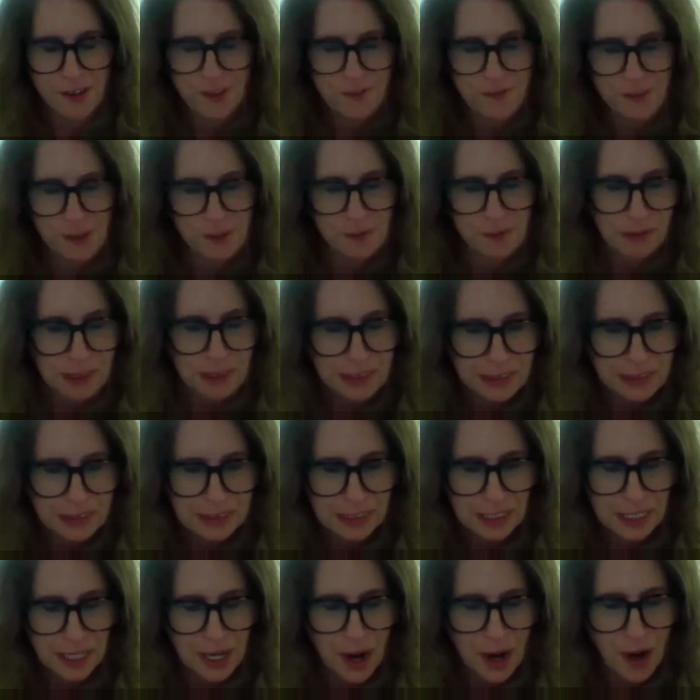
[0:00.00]
the fun ones?
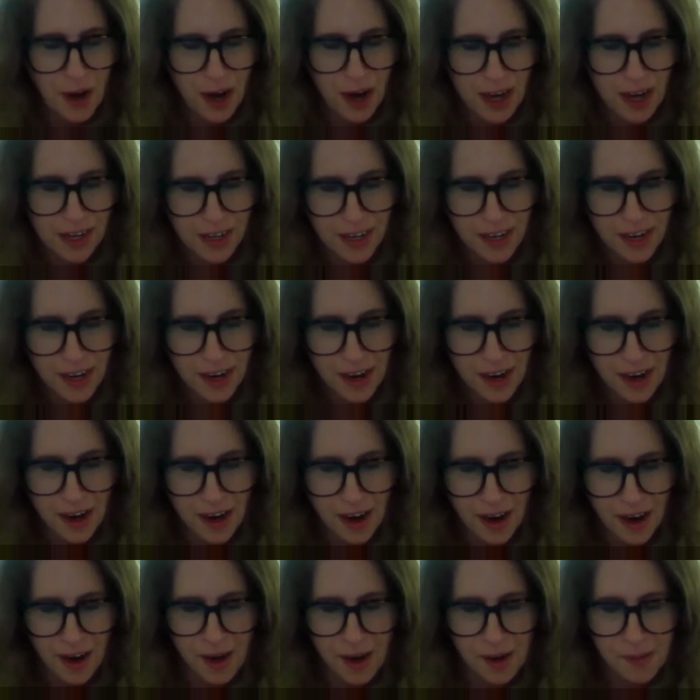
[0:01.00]
All right.
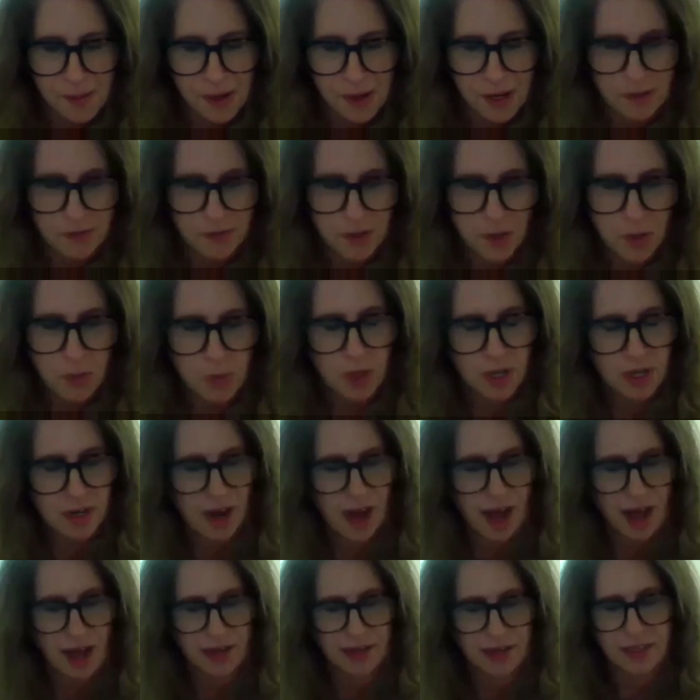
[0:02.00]
If you were
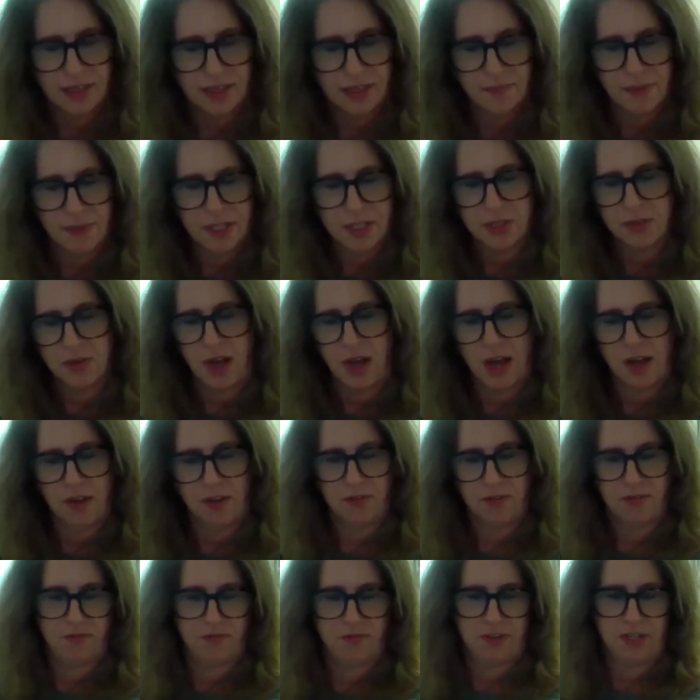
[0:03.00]
not in the mental
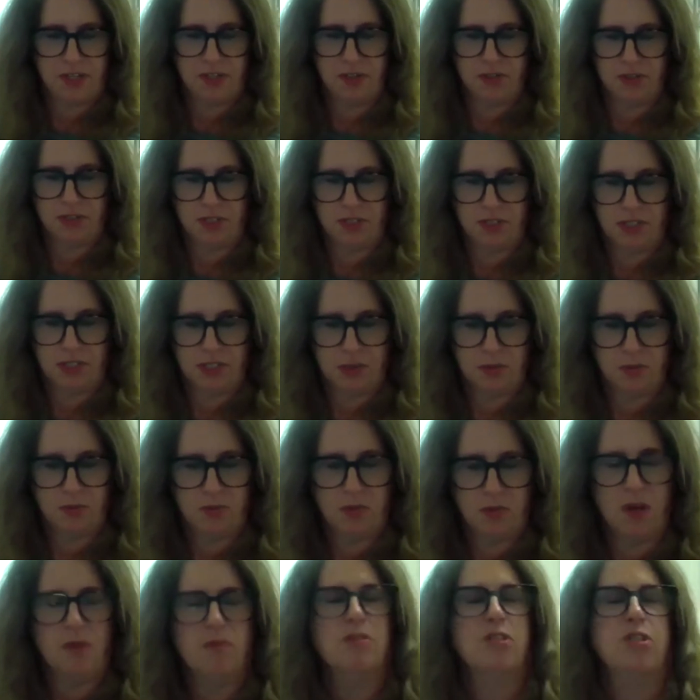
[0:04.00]
health field,
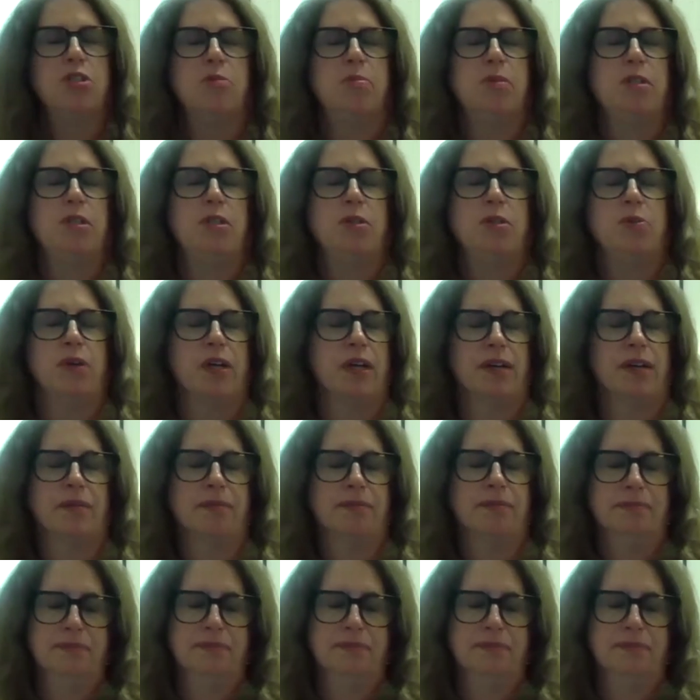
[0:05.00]
what would you be doing?